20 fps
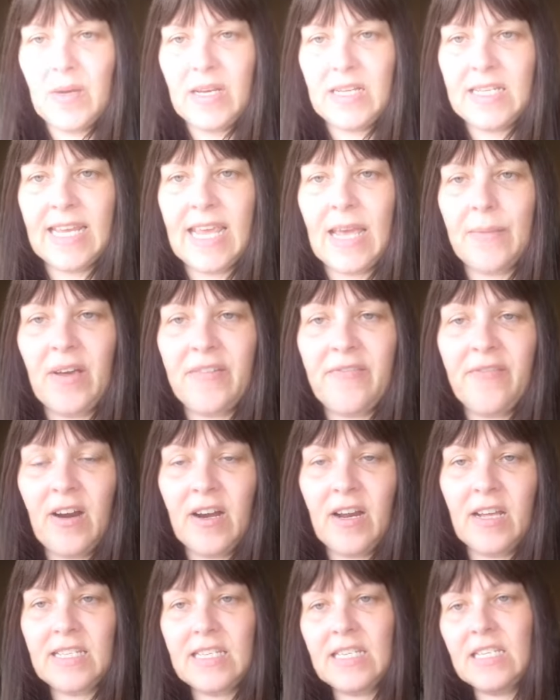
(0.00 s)
me to get my
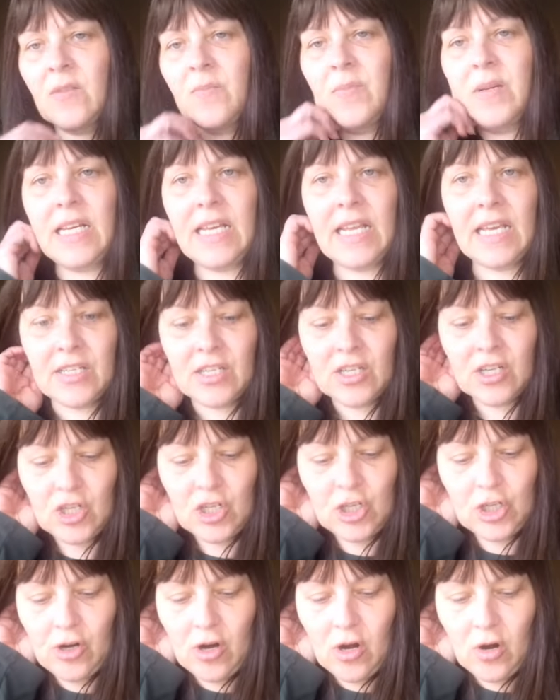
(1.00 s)
finances completely under
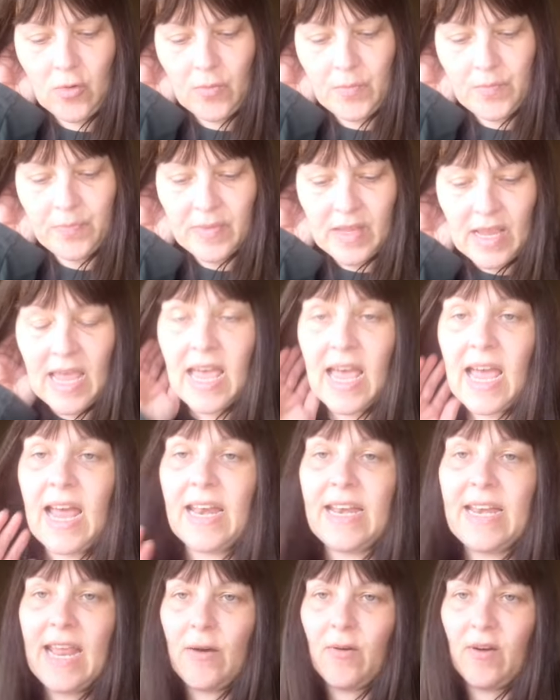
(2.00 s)
control.
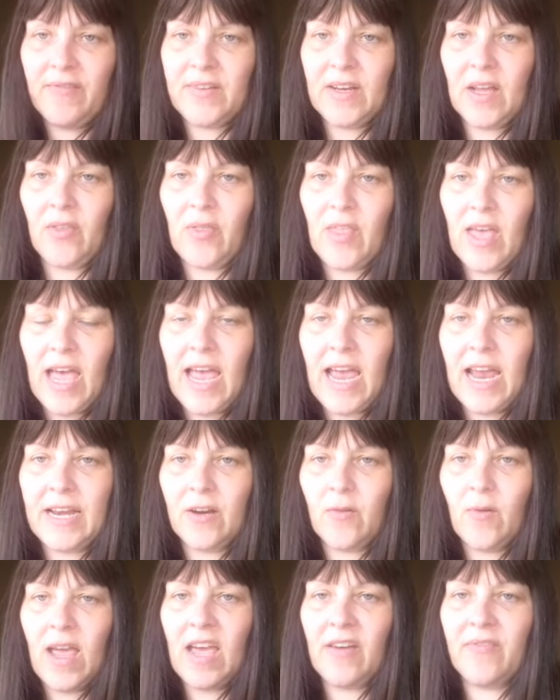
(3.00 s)
And now I've done that, and
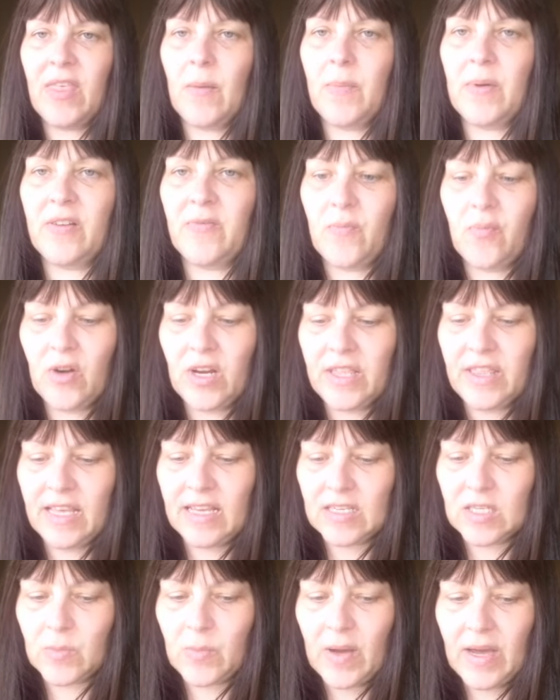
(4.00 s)
now I have that bit of
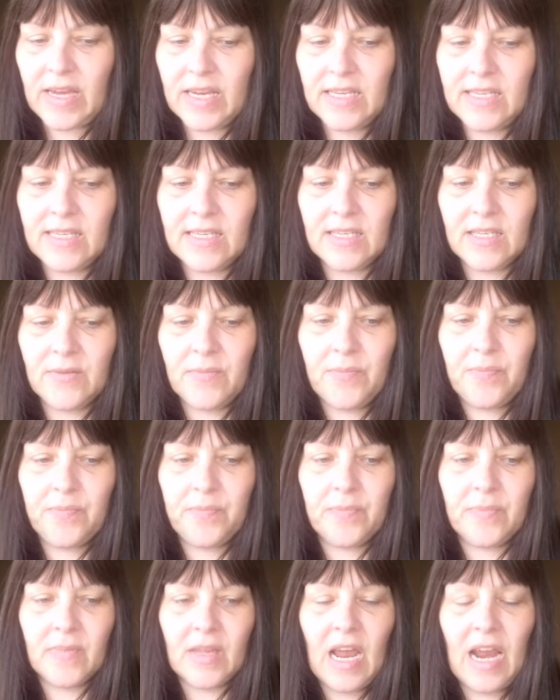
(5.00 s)
breathing space,
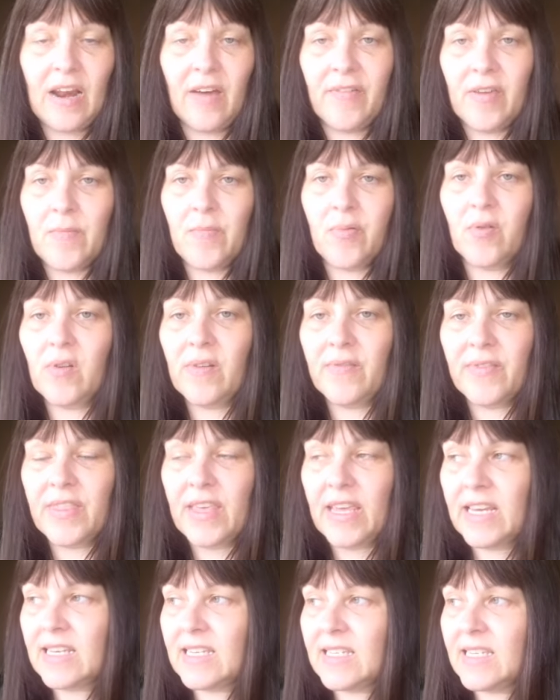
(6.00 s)
and I've improved
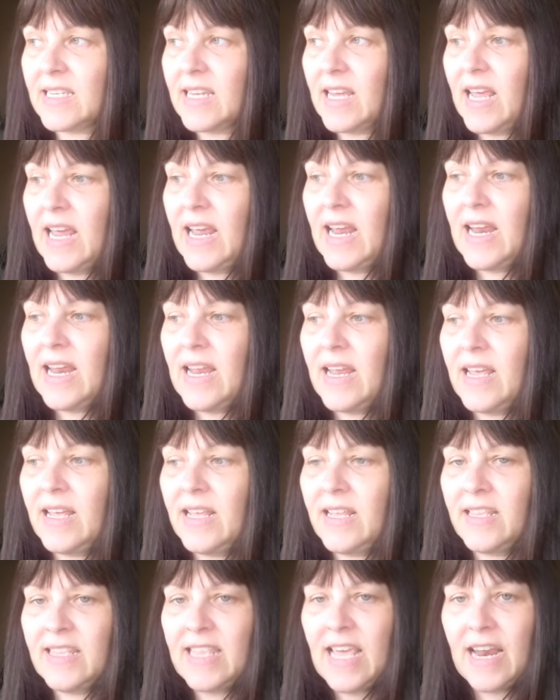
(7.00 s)
things.
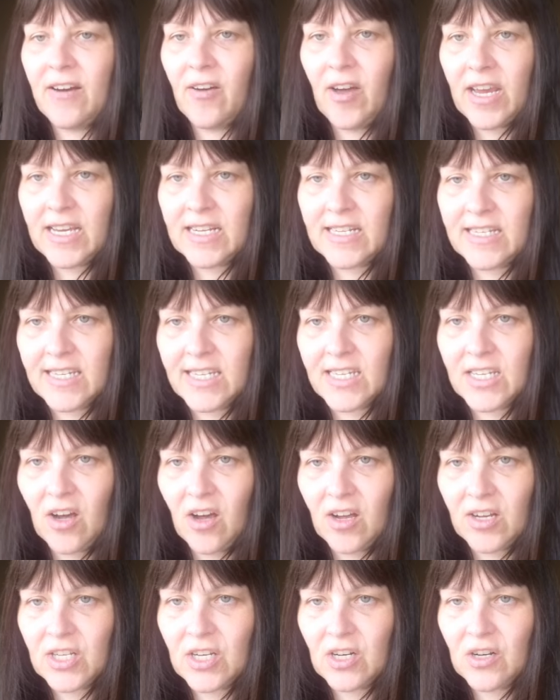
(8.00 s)
Then I can
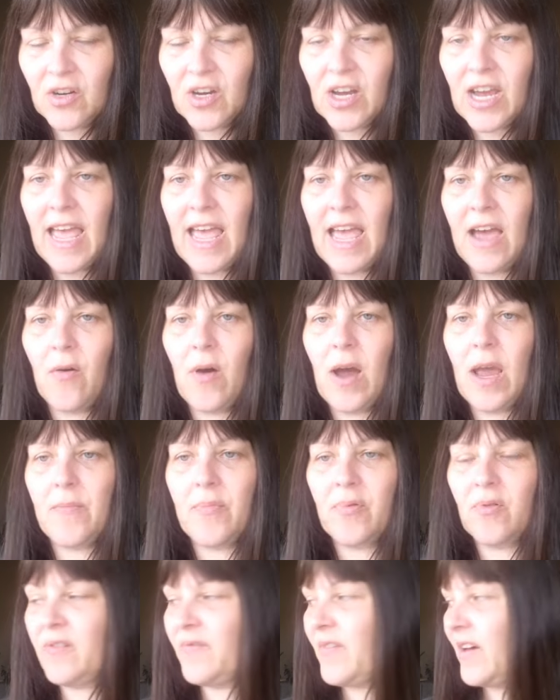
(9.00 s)
start to look at how I
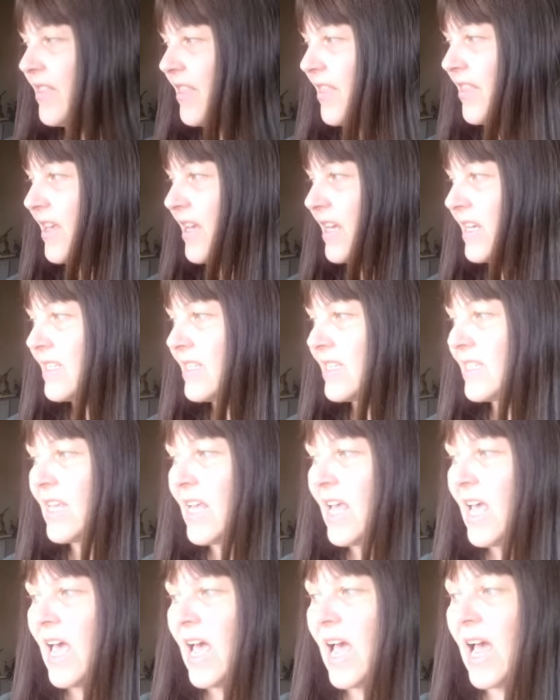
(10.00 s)
improve other things
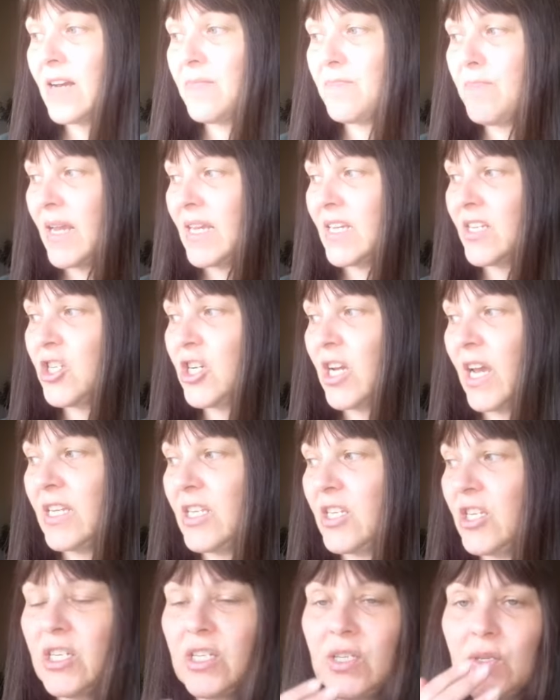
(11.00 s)
and make
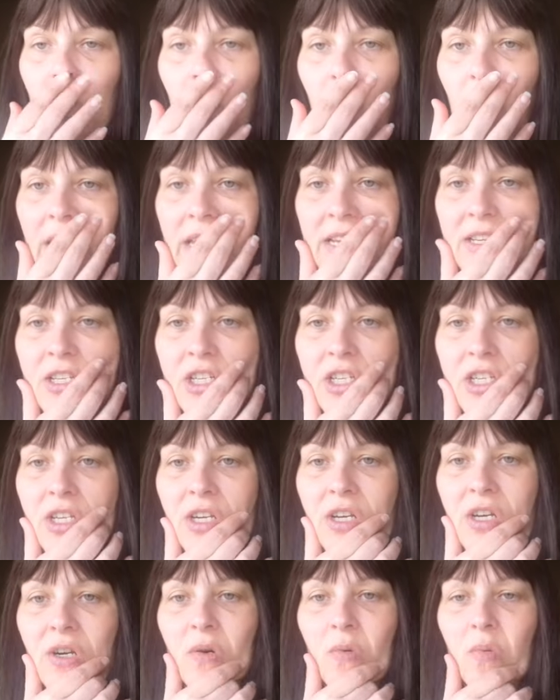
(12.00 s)
changes, which
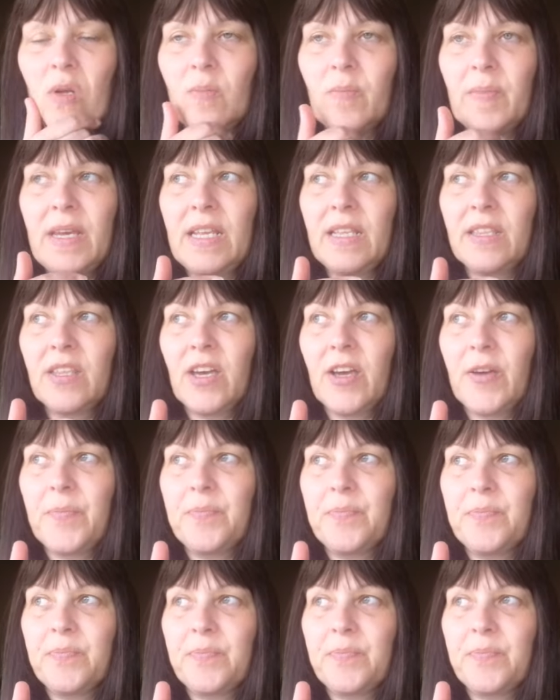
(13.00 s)
will mean that